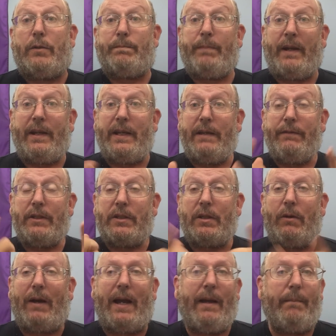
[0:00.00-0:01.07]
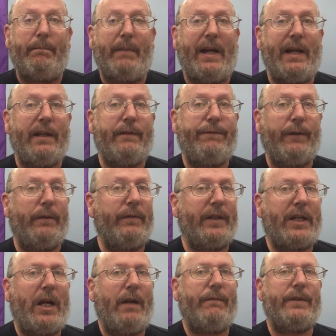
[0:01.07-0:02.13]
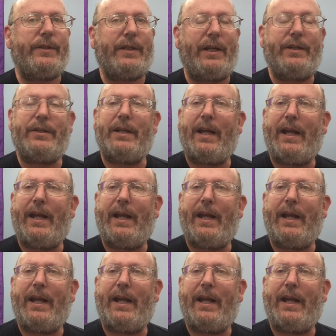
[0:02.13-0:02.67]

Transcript: But even so, I'm mindful of a conversation